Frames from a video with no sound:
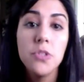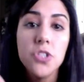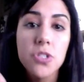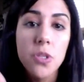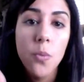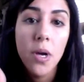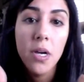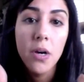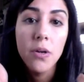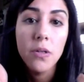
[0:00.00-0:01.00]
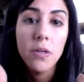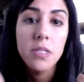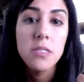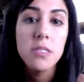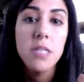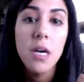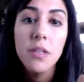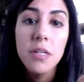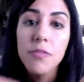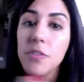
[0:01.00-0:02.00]
Even with just the one coat, you can
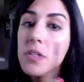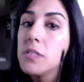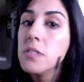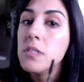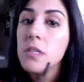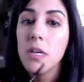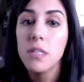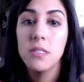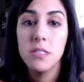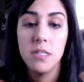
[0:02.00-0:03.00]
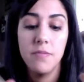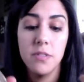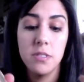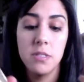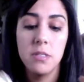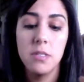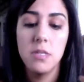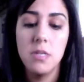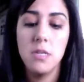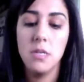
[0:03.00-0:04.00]
tell the difference. This stuff
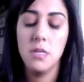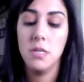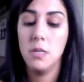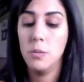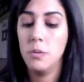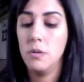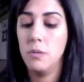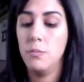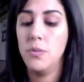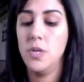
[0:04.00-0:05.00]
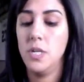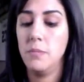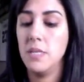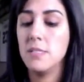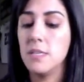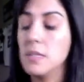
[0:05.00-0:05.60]
is pretty